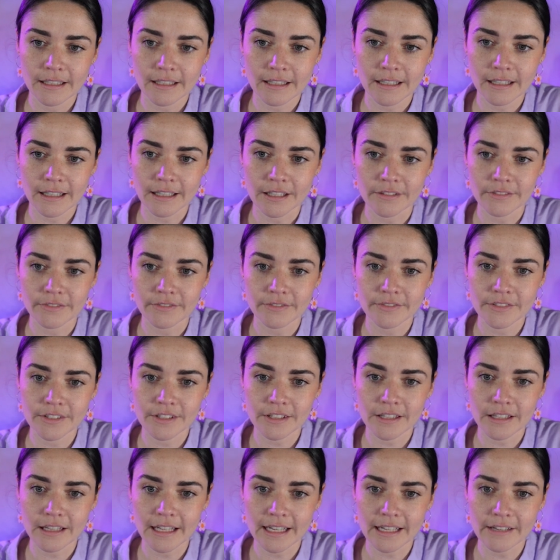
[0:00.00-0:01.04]
kind of,
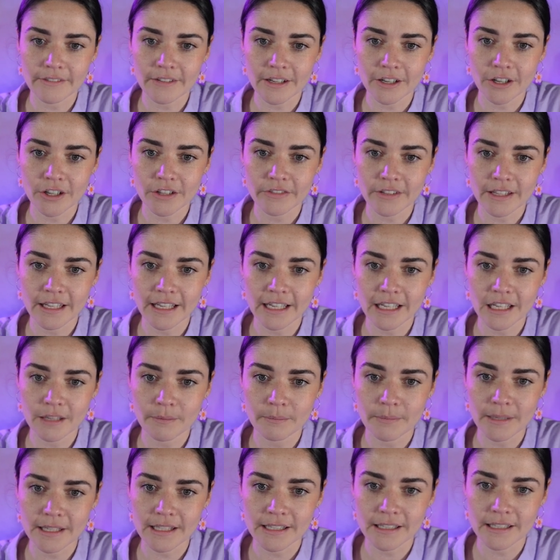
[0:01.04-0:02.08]
so like if I go for here,
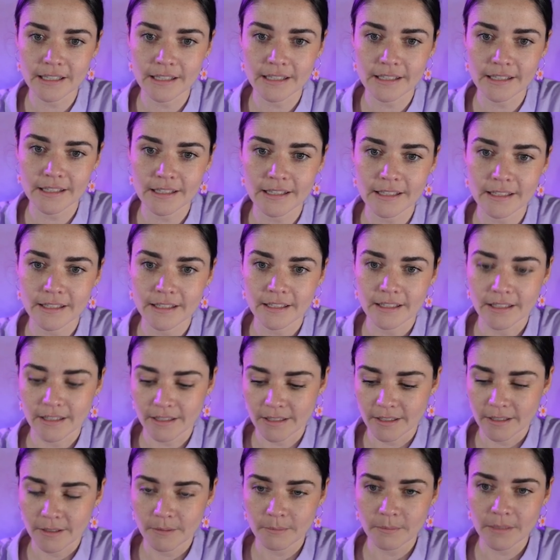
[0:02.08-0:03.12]
business
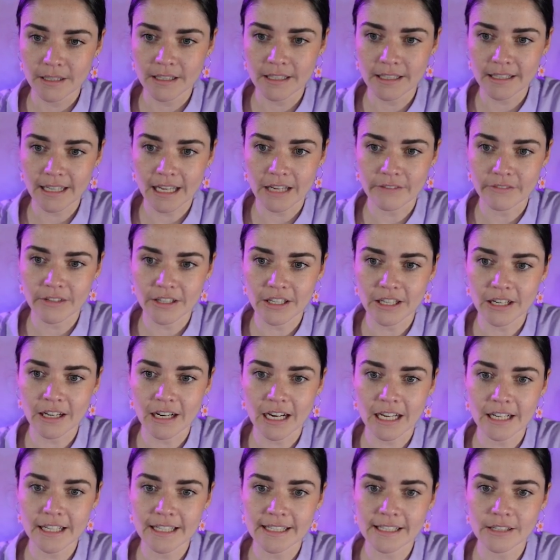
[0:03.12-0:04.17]
Canva, you can
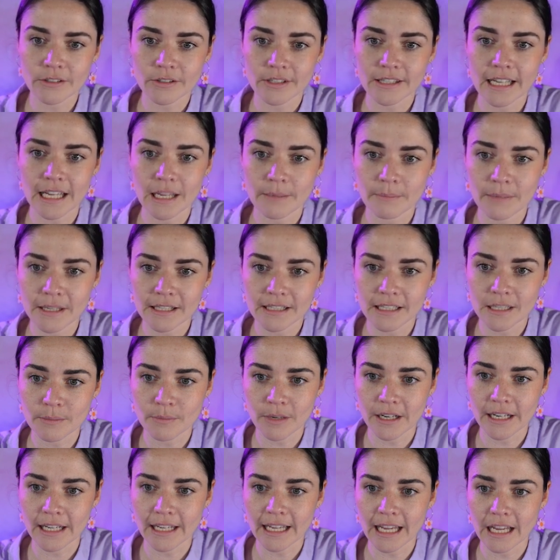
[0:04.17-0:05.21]
kind of still see business
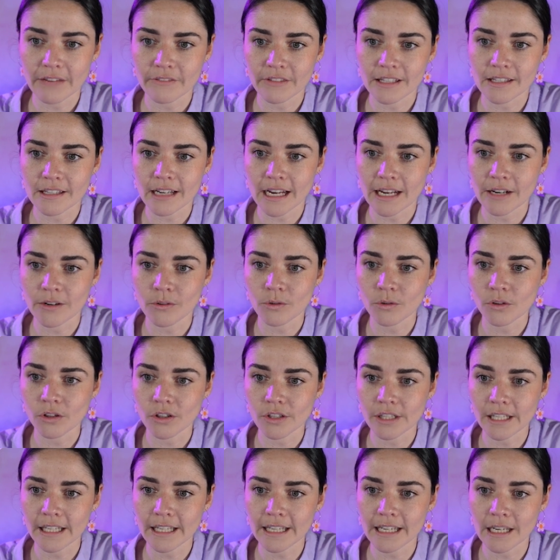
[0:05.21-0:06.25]
branding Canva design all
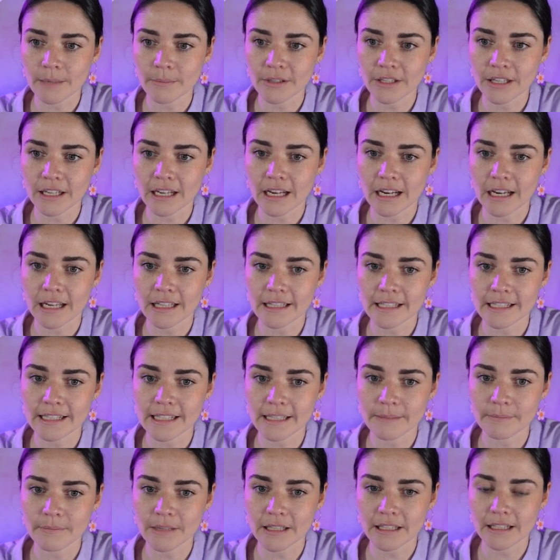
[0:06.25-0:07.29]
on here, but you can't
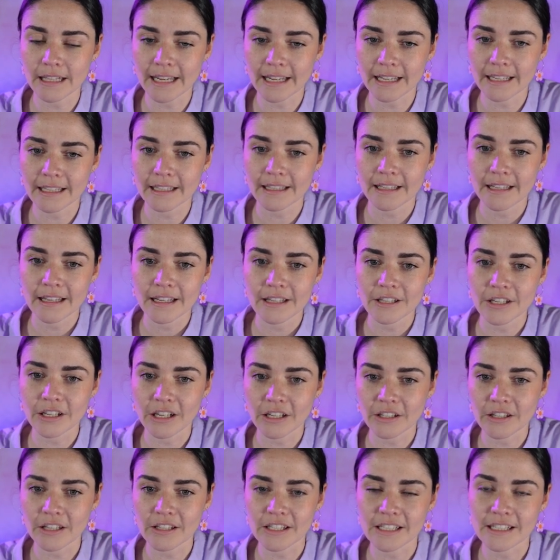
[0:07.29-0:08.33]
see, but like you
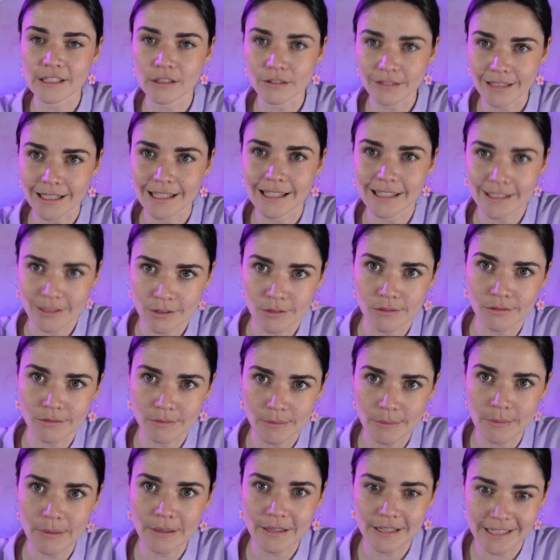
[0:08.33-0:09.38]
could, there's still
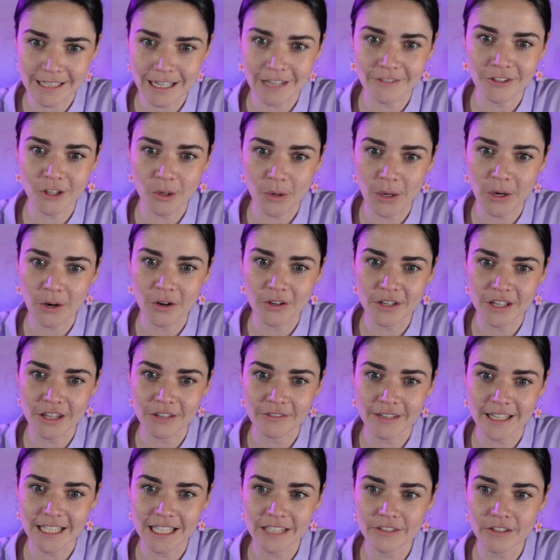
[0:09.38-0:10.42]
stuff going on in
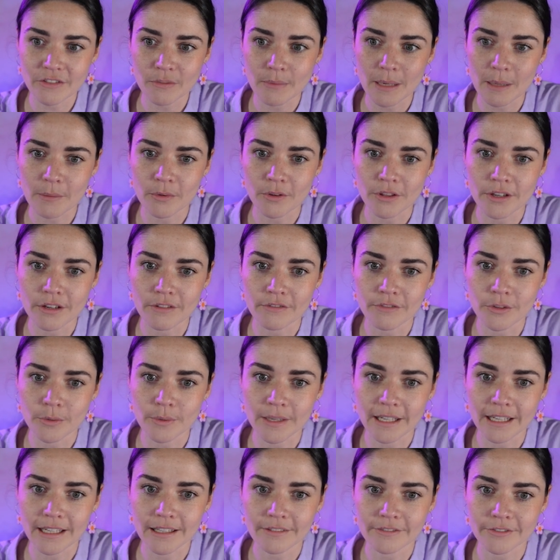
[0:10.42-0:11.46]
the rest of it for people that are
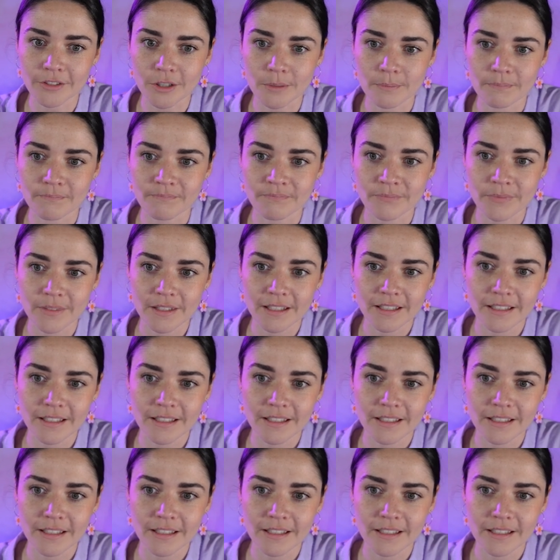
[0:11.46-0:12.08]
viewing it from